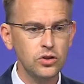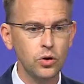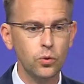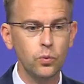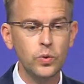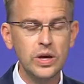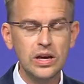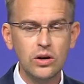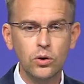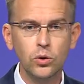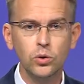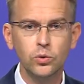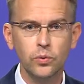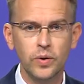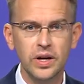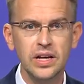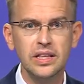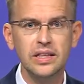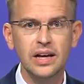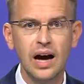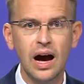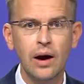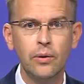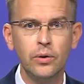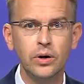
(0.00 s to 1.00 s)
So we
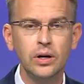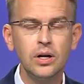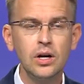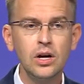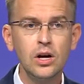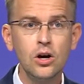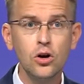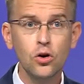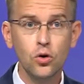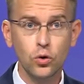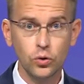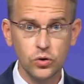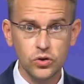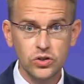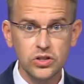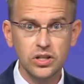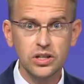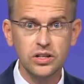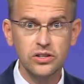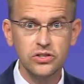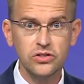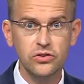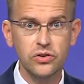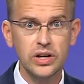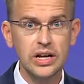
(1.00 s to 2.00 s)
conveyed our
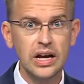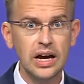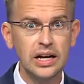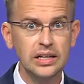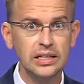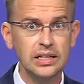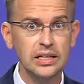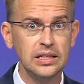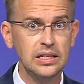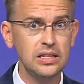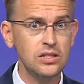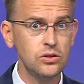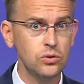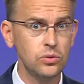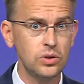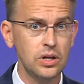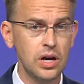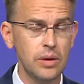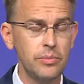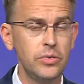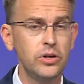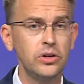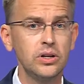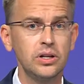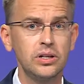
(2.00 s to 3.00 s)
concerns regarding this to the
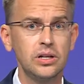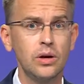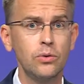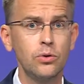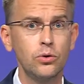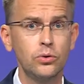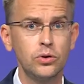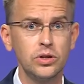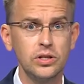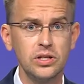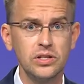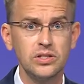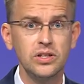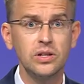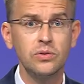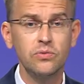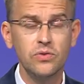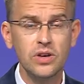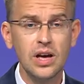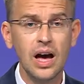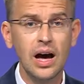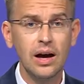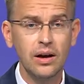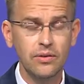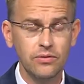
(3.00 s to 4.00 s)
American authorities, and
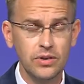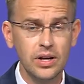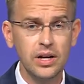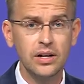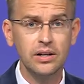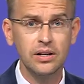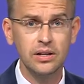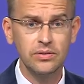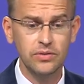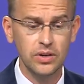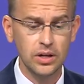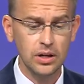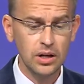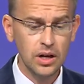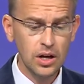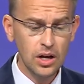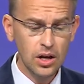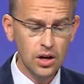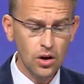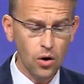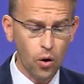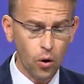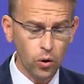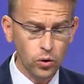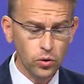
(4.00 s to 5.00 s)
we, we are having
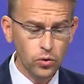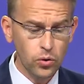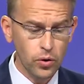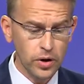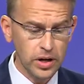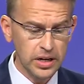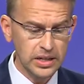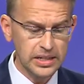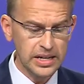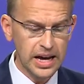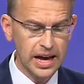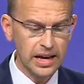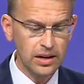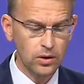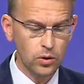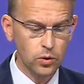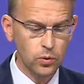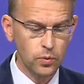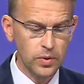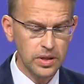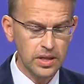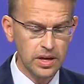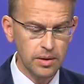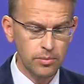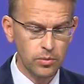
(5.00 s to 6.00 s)
ongoing dialogue
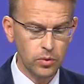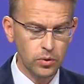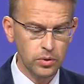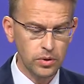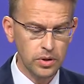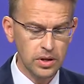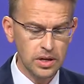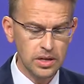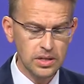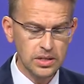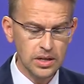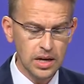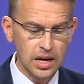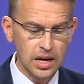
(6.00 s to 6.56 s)
with them on this.